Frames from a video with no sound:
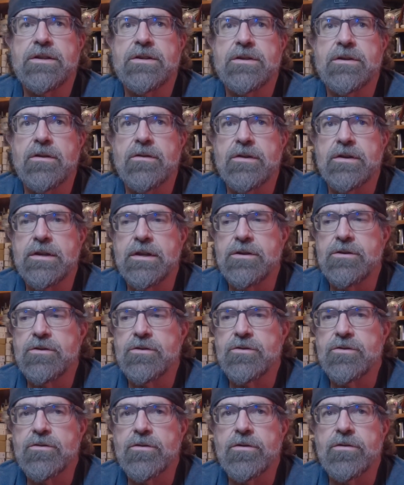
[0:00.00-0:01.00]
on the tension
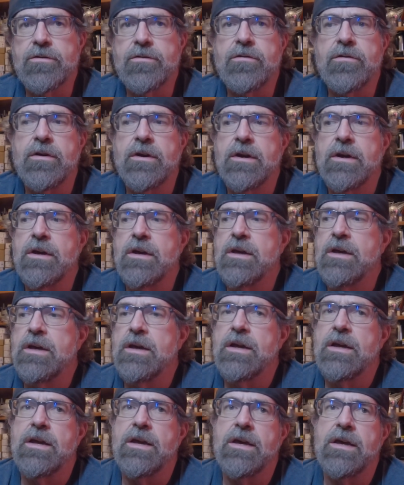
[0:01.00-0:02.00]
screw,
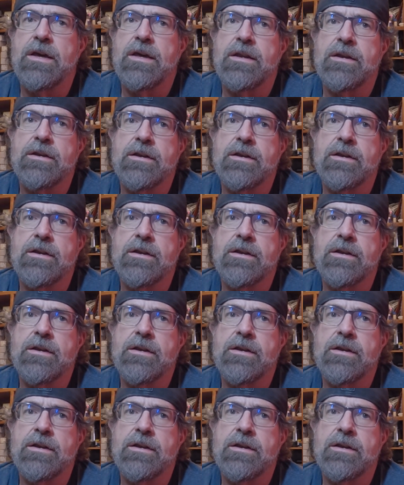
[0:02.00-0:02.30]
and